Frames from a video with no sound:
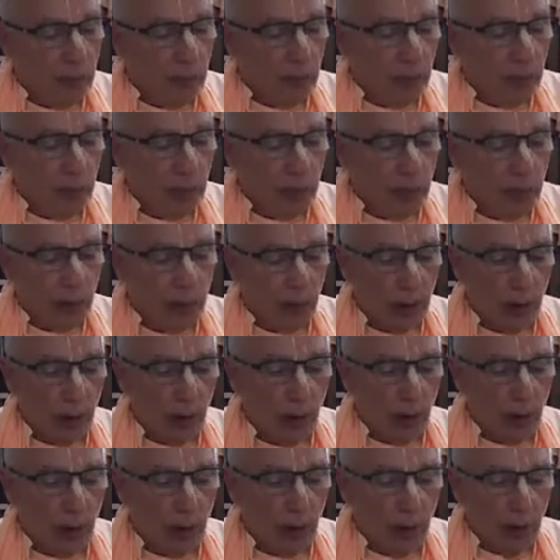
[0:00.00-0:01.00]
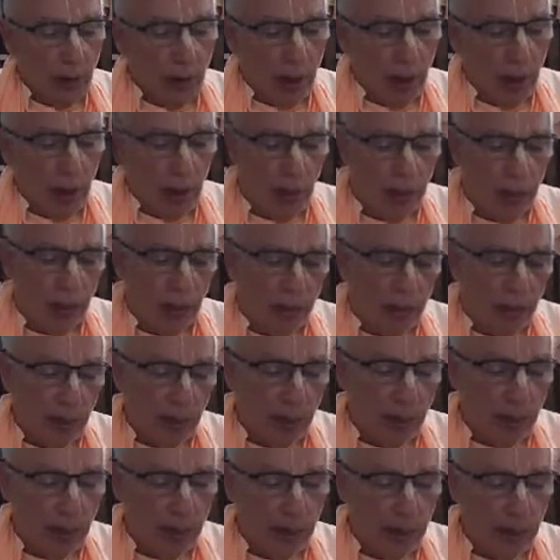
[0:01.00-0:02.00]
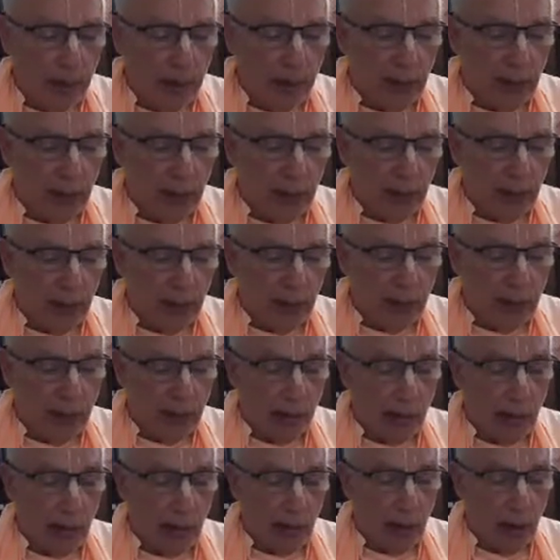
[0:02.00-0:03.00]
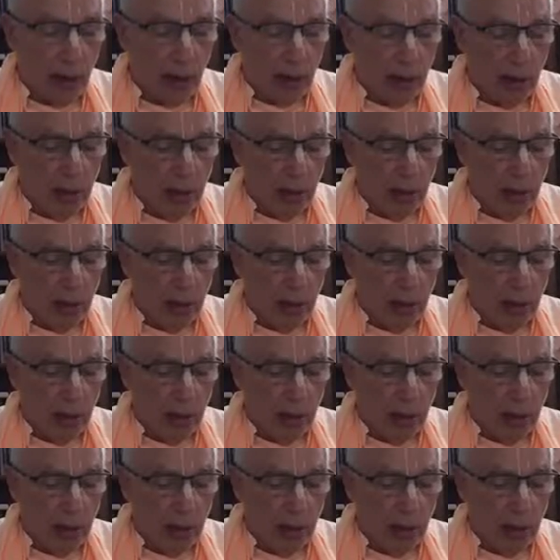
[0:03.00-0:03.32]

This is from the Keshavastika